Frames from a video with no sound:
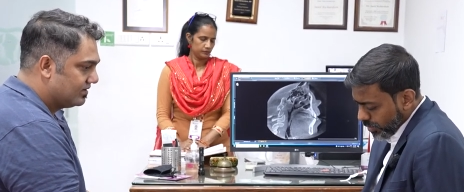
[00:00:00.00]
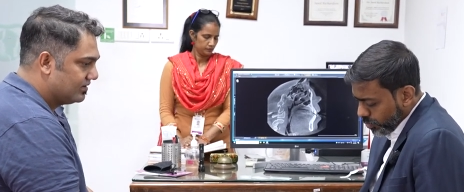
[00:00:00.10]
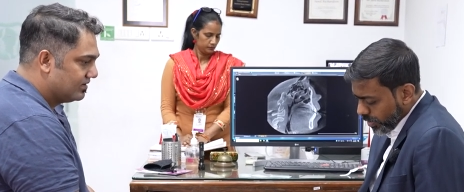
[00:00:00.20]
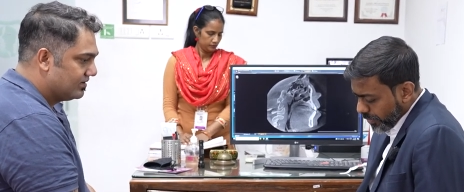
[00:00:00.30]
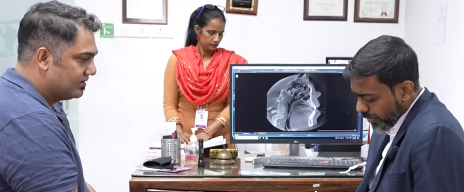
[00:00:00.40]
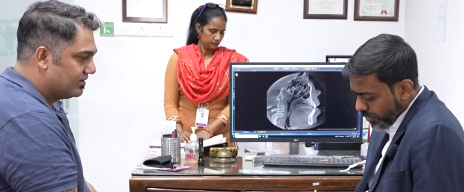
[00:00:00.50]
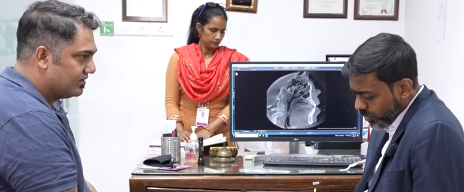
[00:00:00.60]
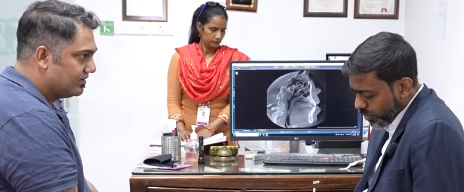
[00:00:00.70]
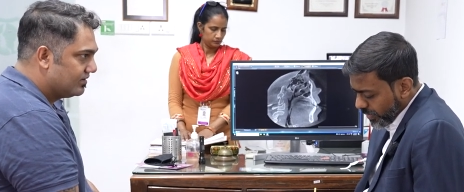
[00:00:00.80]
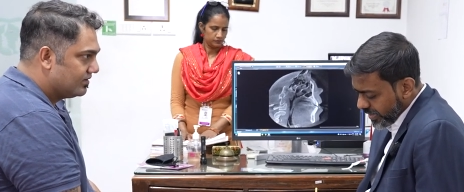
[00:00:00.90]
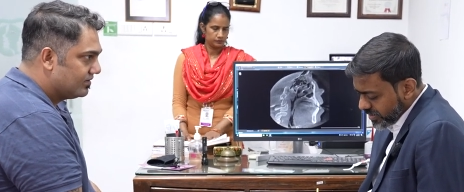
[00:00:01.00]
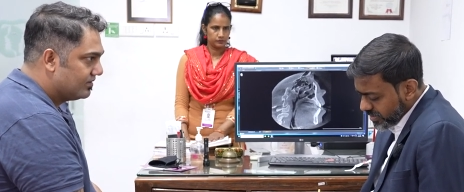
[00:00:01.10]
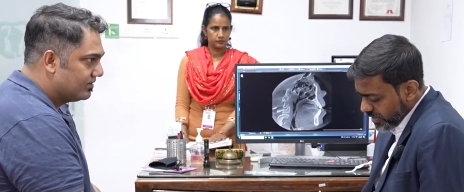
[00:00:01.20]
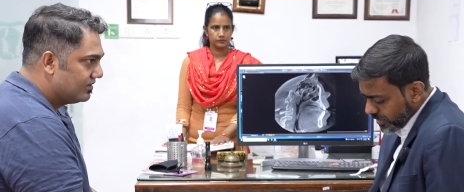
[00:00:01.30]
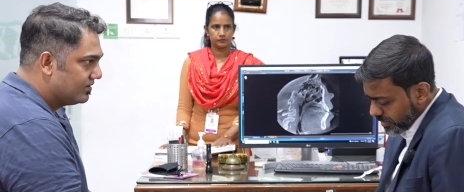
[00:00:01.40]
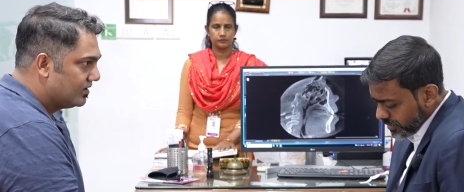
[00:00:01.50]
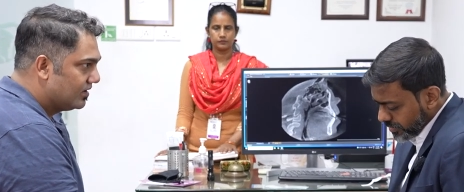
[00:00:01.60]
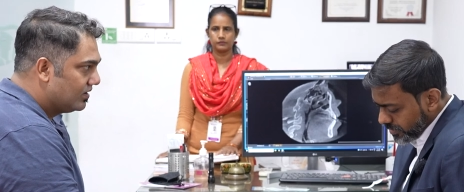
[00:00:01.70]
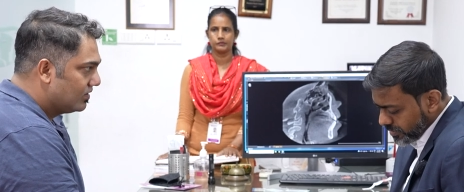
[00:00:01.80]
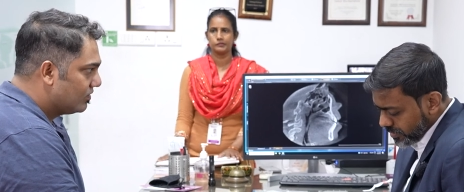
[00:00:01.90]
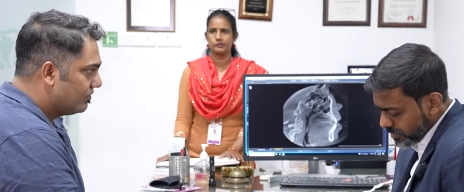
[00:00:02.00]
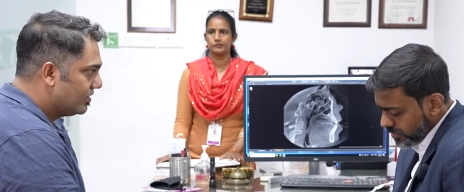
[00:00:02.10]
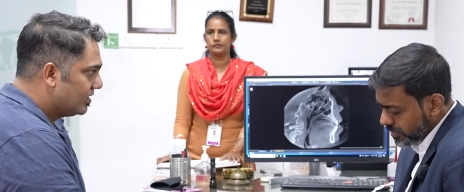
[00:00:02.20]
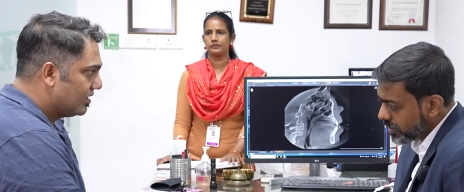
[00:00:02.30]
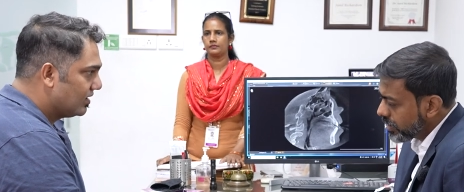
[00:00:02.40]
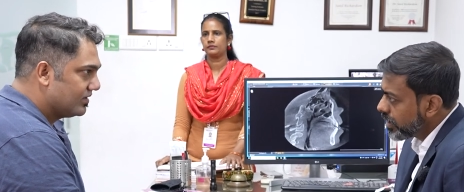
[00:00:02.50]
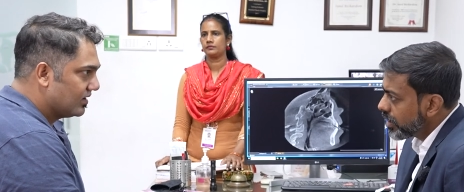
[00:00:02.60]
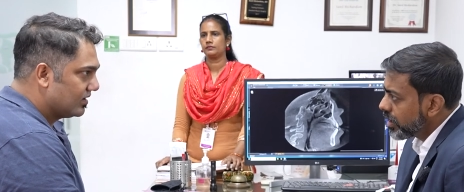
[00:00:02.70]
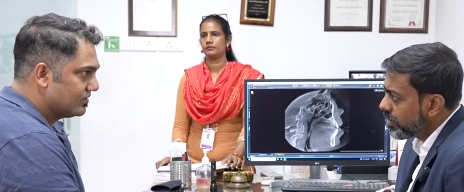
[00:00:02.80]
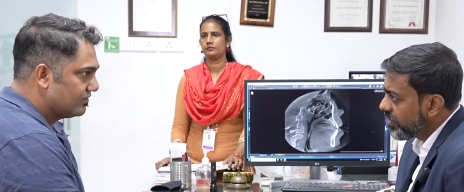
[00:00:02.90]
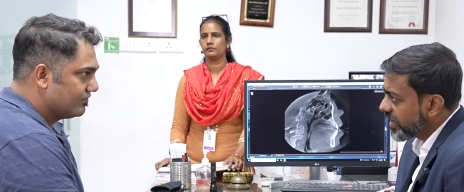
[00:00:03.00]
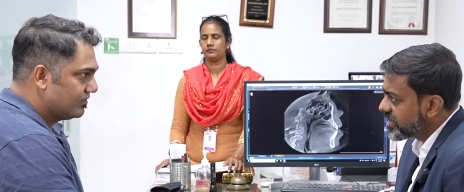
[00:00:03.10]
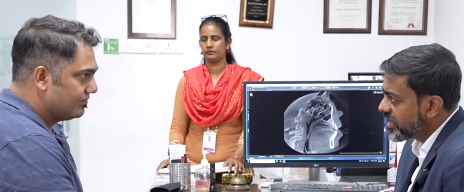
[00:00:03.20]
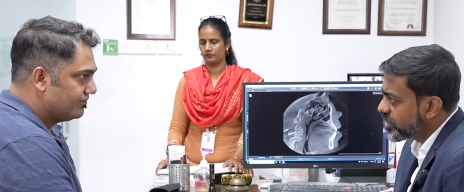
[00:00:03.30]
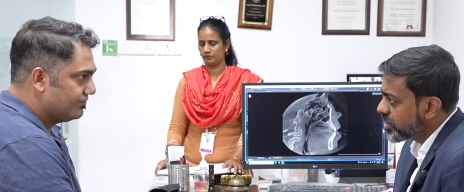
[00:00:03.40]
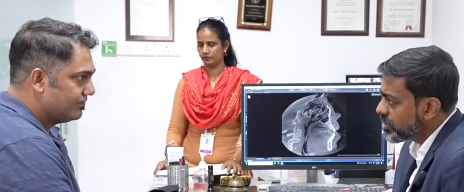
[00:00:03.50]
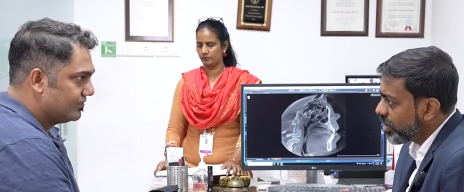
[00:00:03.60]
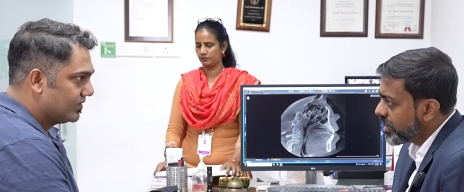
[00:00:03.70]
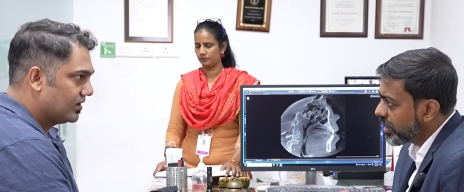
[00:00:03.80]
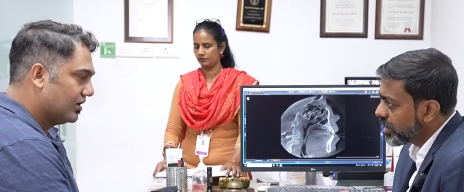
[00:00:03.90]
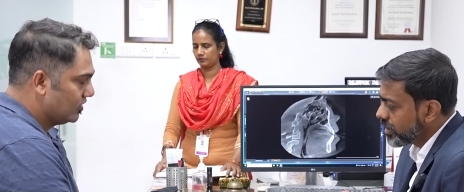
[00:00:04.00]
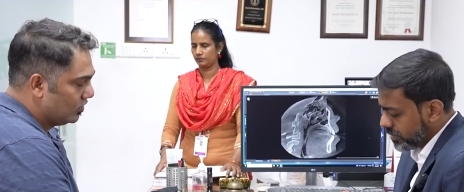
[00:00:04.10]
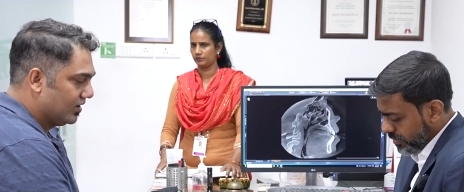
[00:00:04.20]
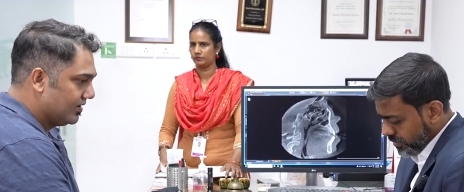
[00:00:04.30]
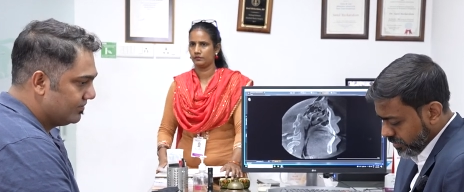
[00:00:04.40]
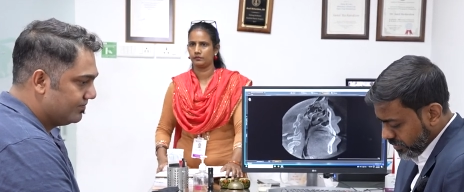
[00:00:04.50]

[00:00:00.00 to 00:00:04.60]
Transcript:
Speaker 1: What about your COVID history?
Speaker 2: COVID, nothing.
Speaker 1: Vaccinations all done? Not done.